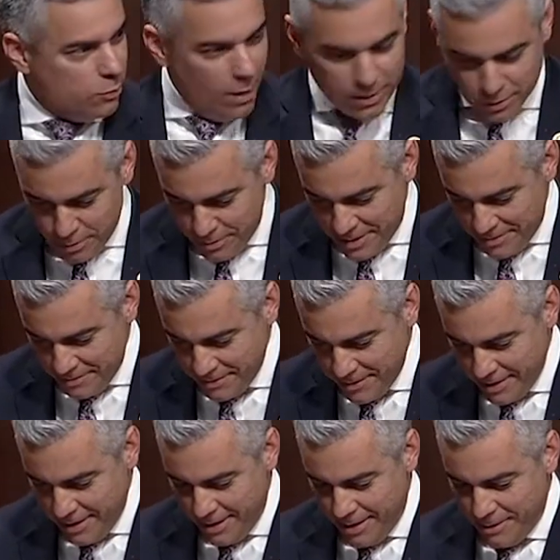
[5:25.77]
Westerman,
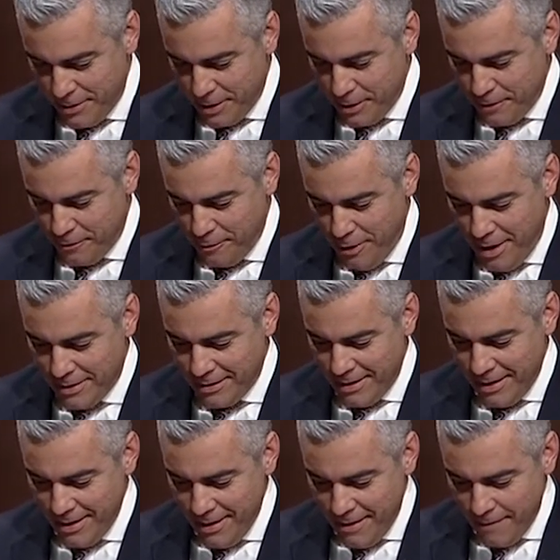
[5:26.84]
my good
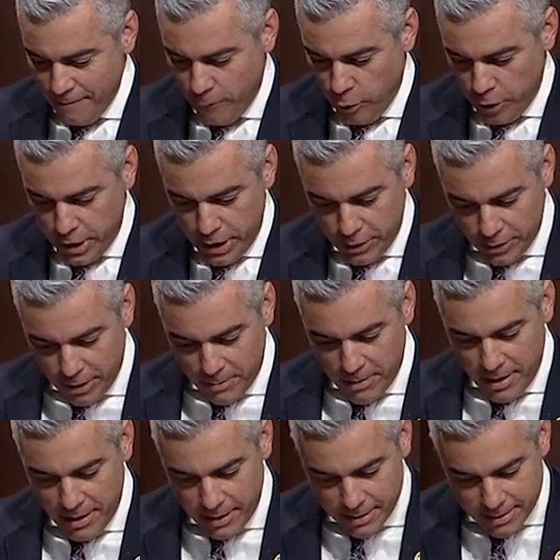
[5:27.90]
friend, for yielding
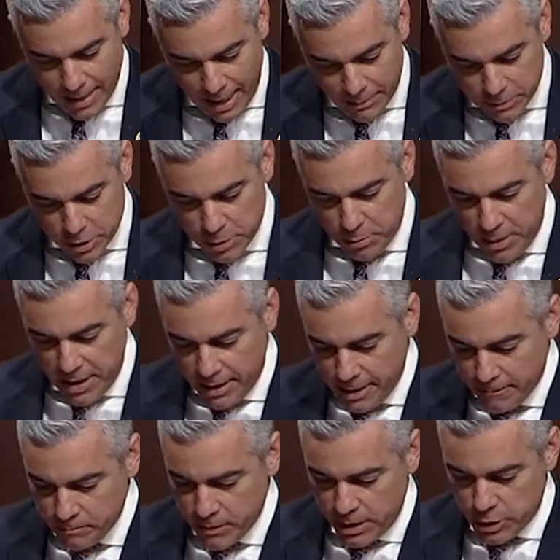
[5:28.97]
me the time to
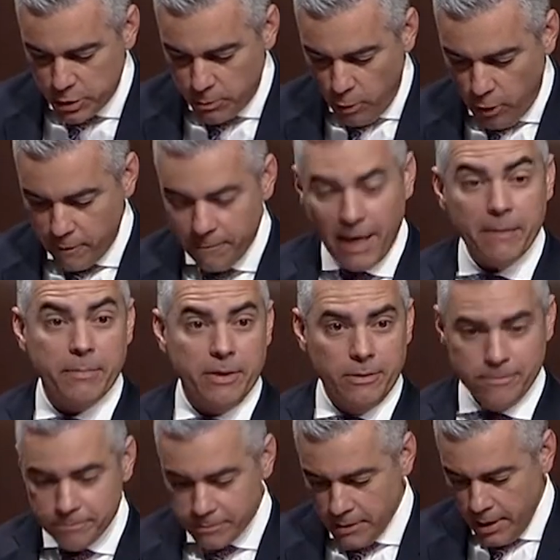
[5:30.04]
speak in support of my
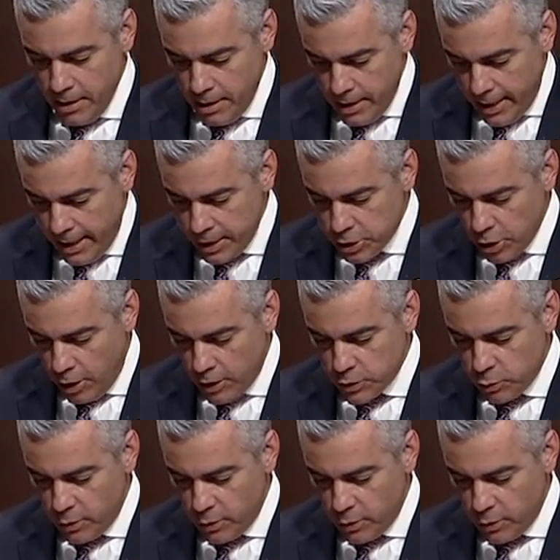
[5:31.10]
bill, H.R.